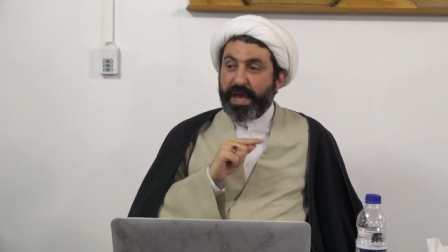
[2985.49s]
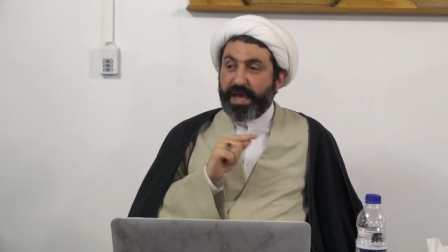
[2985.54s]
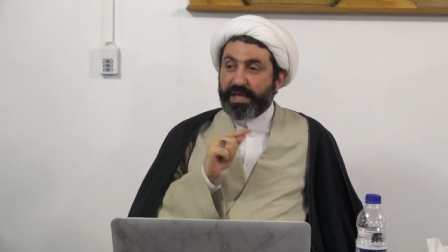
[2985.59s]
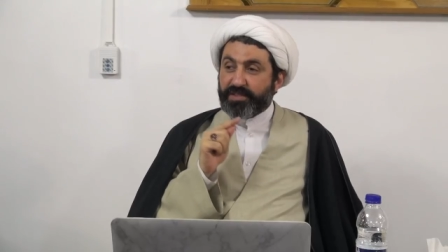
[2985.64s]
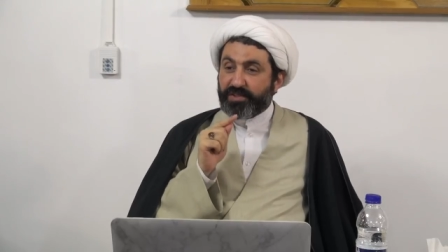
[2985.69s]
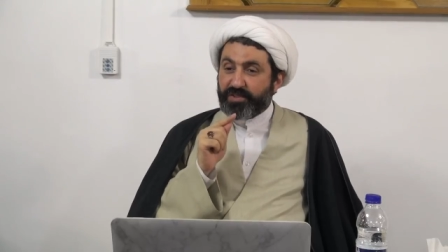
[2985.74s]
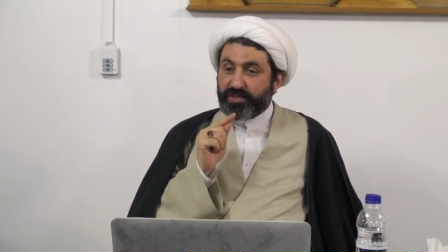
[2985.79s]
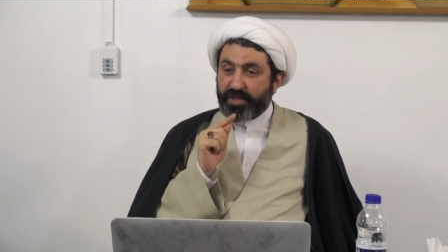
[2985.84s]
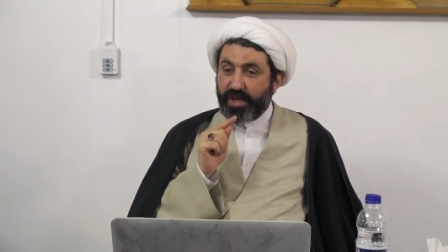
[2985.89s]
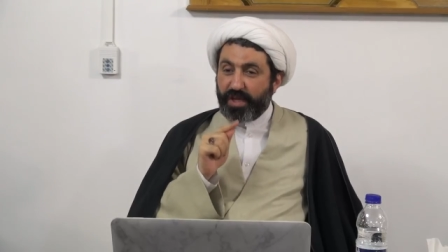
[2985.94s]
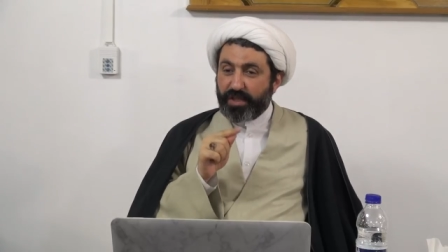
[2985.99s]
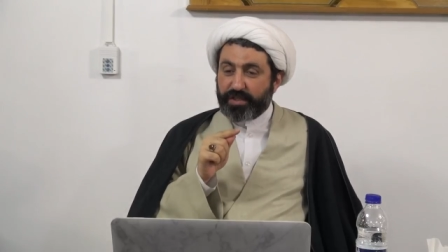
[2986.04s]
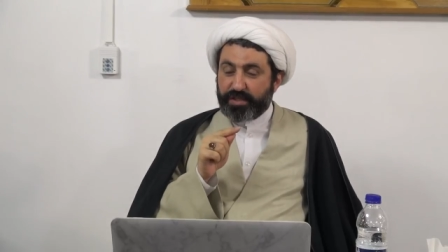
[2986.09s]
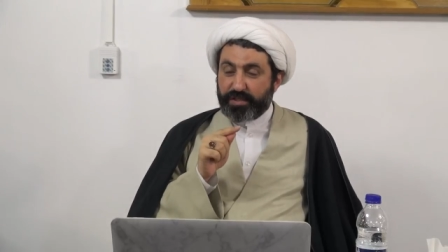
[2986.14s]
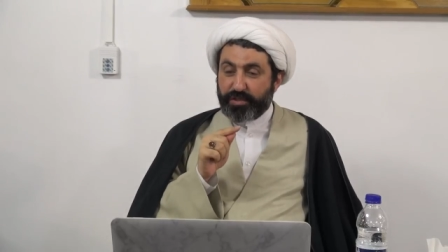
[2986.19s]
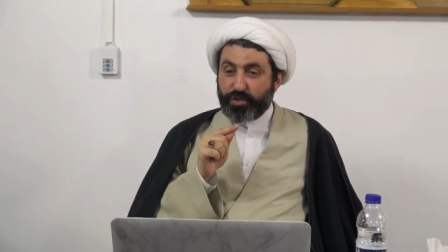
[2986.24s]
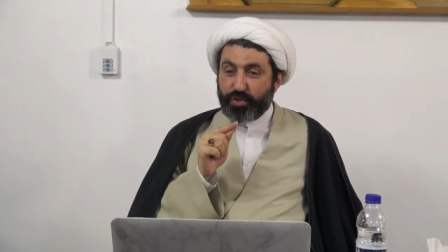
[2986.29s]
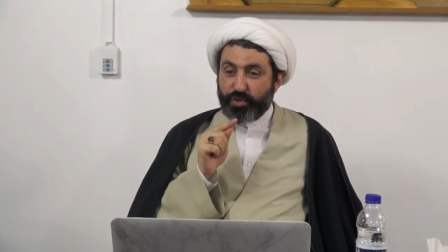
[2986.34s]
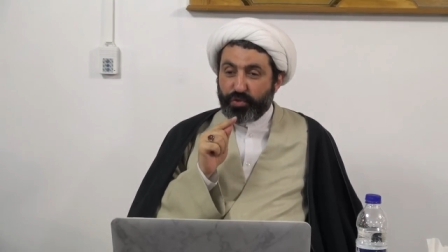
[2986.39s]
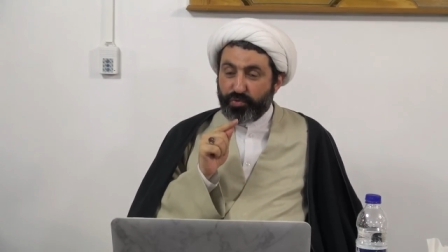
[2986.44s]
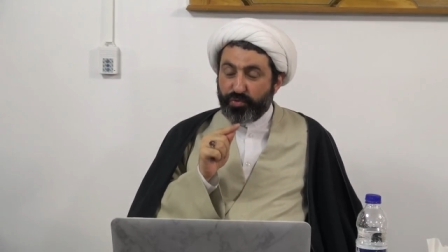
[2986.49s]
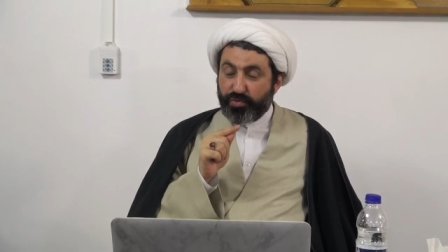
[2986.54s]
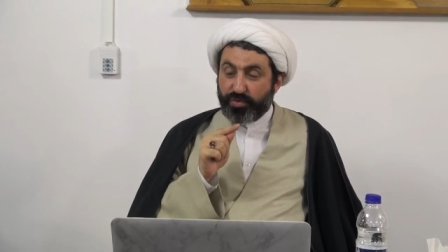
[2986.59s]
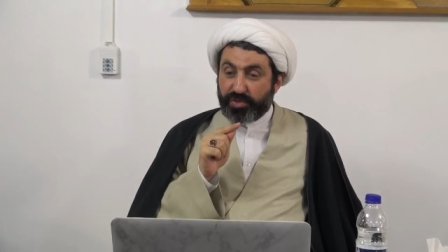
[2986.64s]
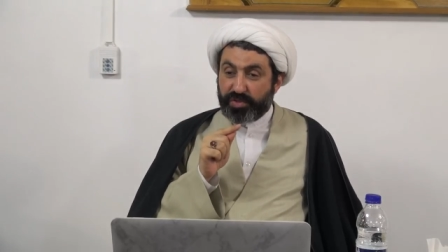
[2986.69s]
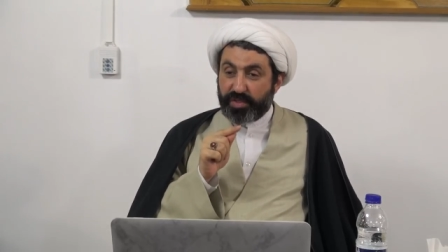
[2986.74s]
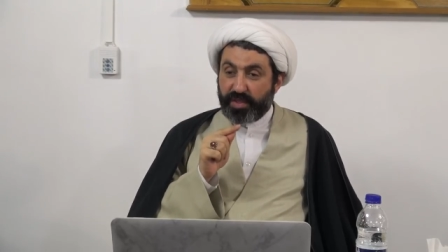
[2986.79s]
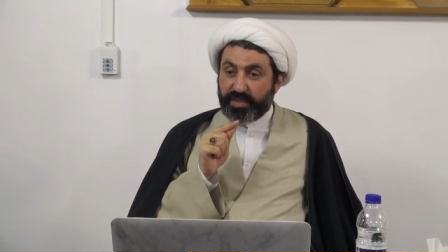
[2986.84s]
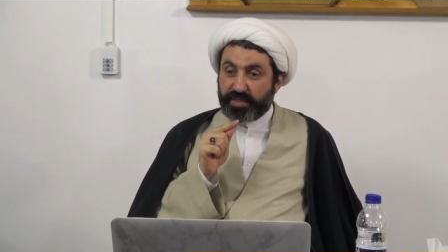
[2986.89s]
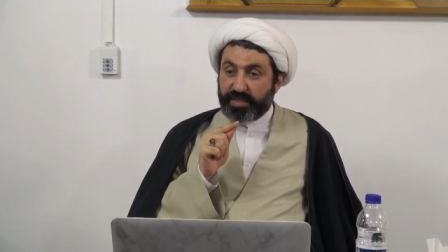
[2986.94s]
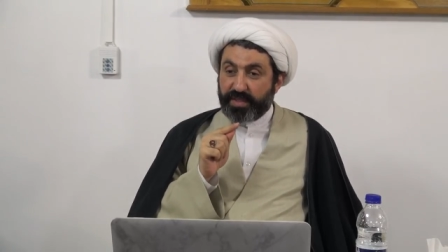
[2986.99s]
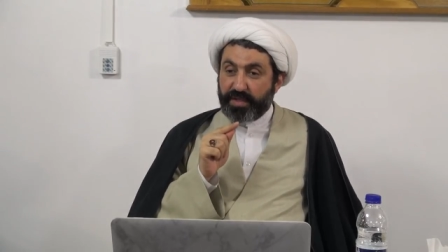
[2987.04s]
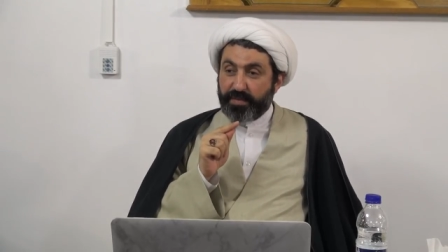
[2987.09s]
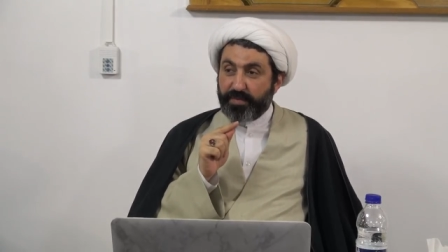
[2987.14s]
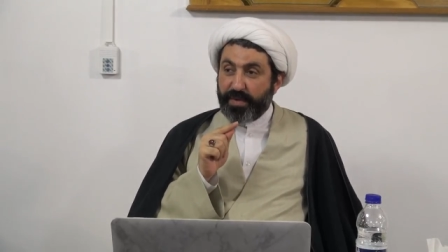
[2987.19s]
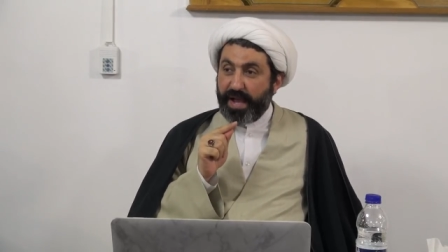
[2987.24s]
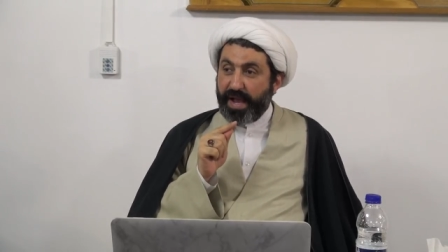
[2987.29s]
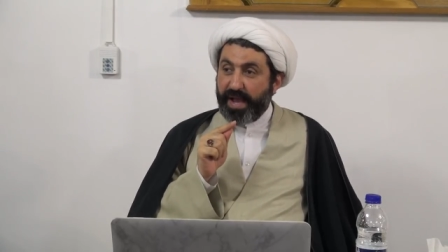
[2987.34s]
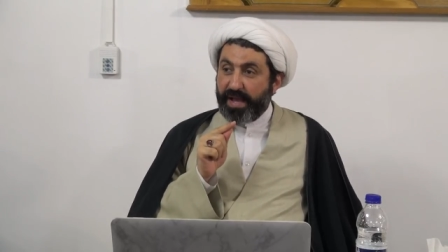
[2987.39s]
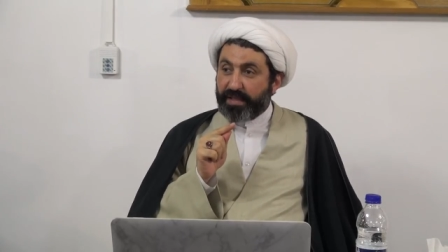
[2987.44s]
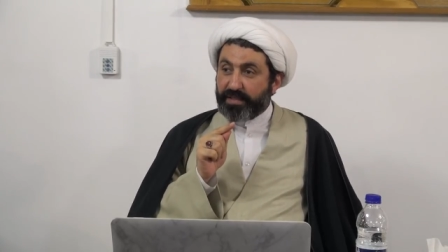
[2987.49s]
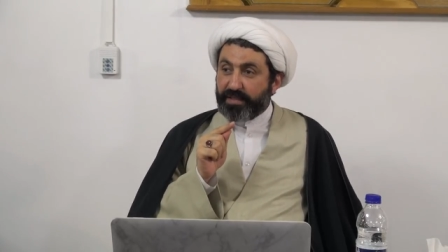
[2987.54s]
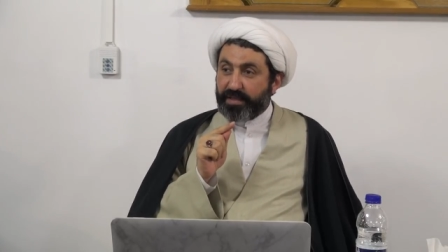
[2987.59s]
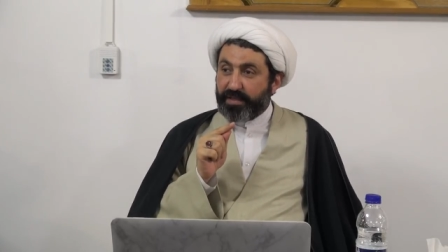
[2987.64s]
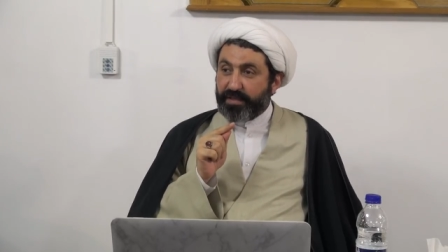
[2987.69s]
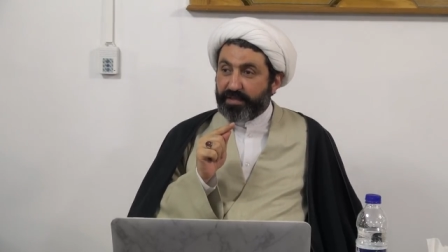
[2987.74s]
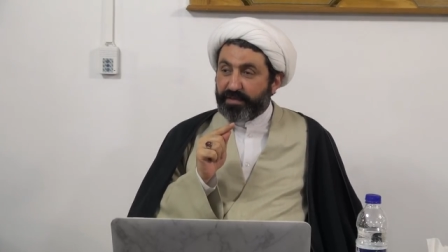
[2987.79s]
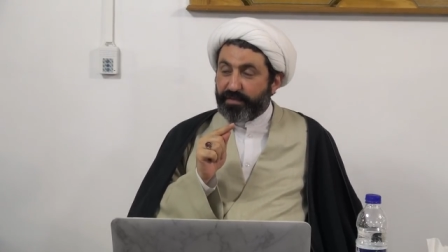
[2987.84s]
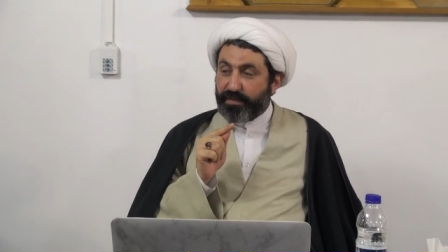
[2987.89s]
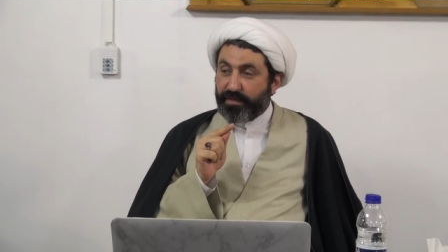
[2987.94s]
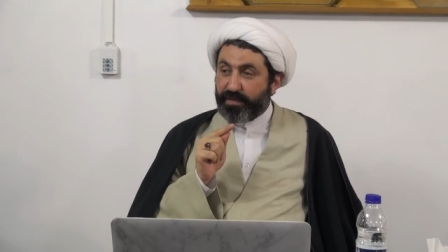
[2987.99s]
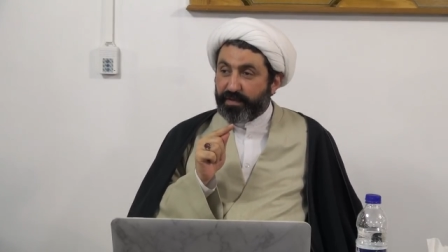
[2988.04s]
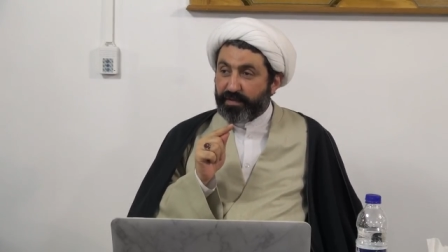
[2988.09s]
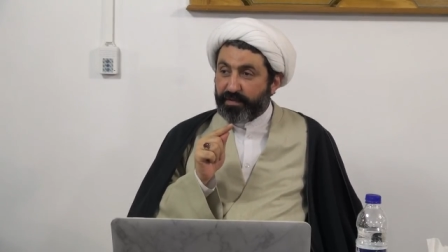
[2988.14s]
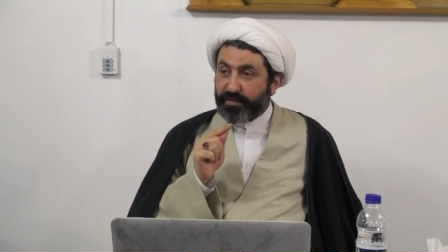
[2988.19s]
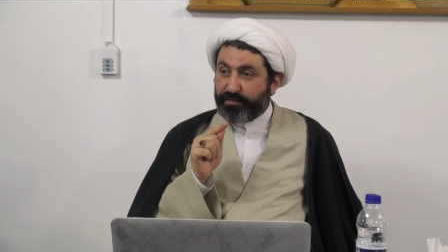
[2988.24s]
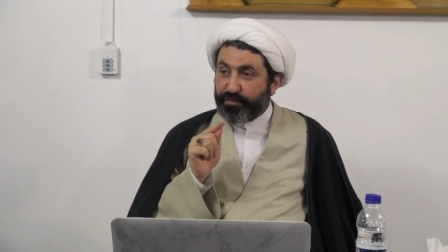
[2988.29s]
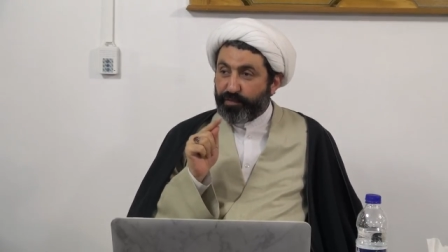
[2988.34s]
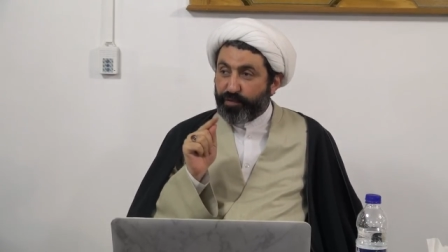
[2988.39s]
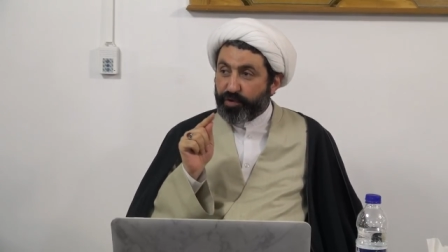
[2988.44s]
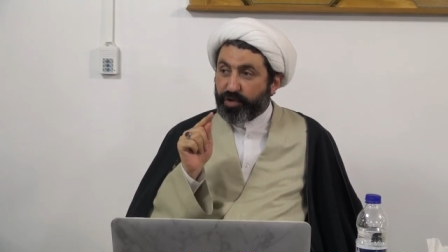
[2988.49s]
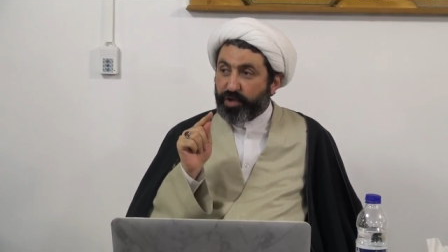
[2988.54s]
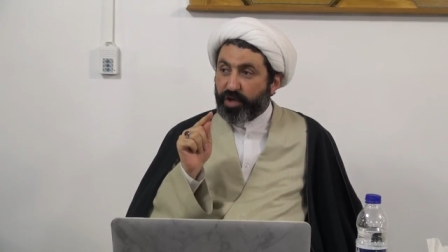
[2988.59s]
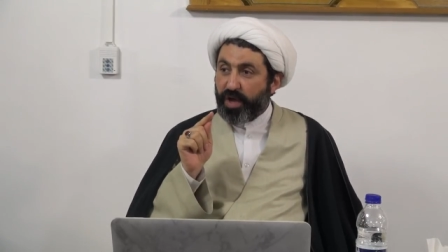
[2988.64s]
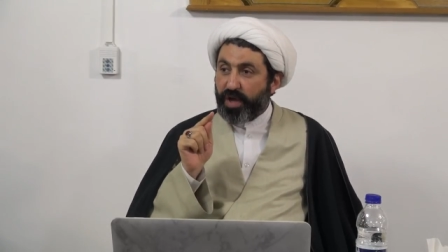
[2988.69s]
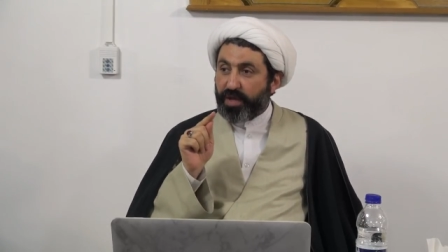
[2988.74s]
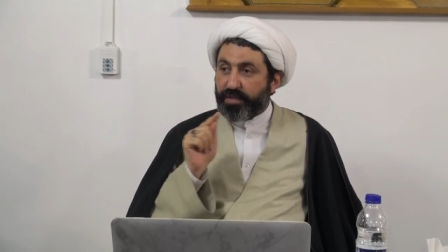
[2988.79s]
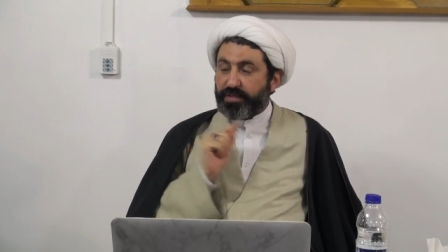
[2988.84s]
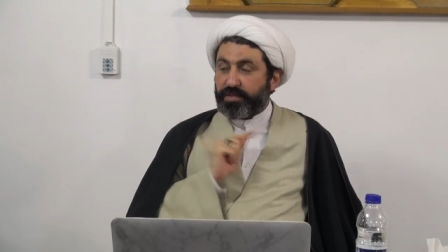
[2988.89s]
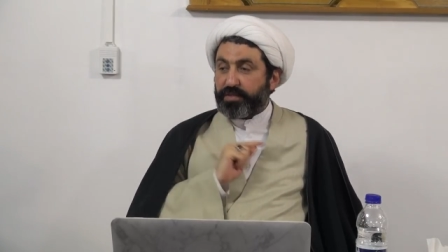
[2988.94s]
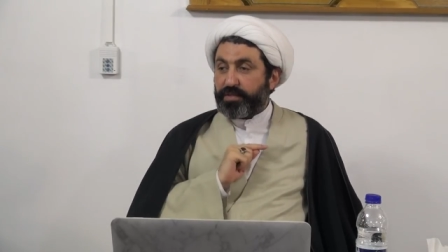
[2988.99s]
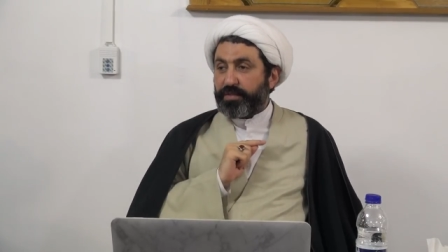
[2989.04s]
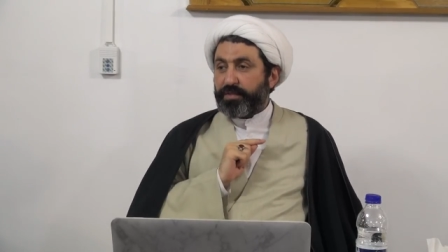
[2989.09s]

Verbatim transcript: has not used the term adl for God